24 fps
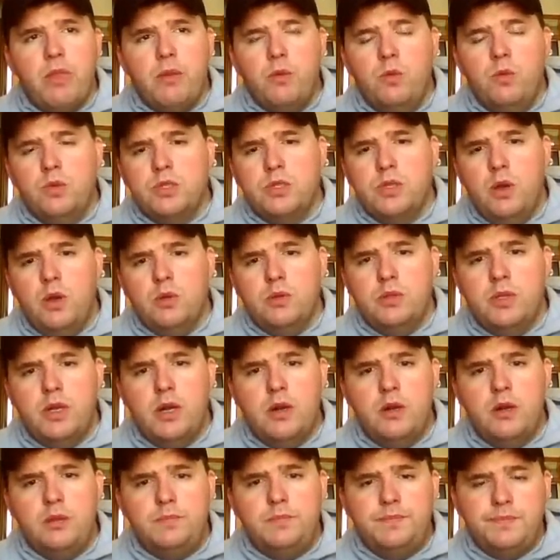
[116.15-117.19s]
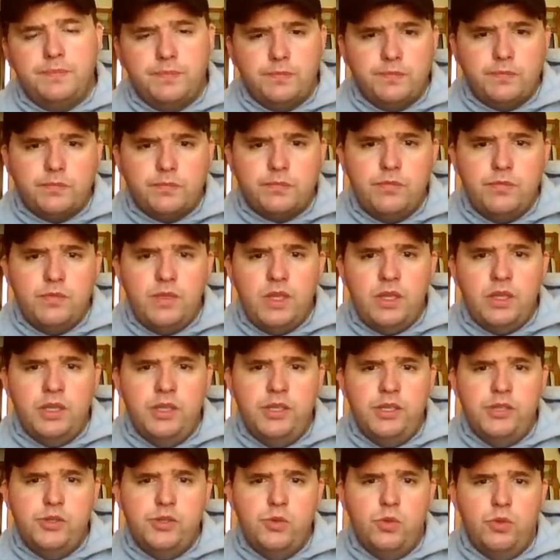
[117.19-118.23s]
He was out there, and
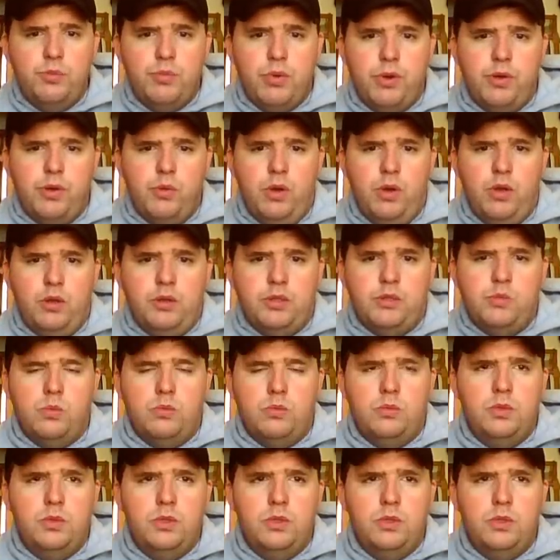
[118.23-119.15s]
he's doing pretty well